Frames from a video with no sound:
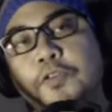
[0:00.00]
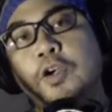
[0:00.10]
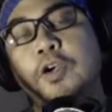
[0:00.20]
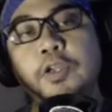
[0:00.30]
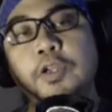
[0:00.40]

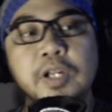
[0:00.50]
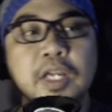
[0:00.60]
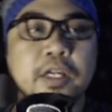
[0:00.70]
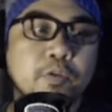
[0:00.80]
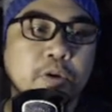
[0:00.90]
her
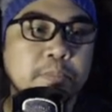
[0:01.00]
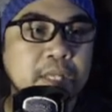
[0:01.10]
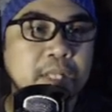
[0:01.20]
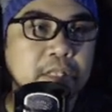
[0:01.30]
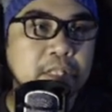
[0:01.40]
unique
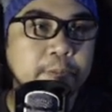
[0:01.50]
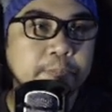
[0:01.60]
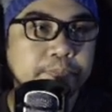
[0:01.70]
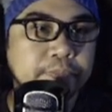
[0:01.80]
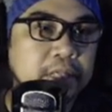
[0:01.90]
equipment,
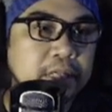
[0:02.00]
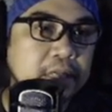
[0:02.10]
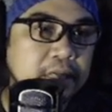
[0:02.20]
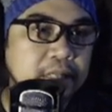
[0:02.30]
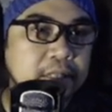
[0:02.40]

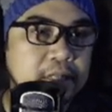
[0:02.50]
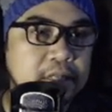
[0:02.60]
this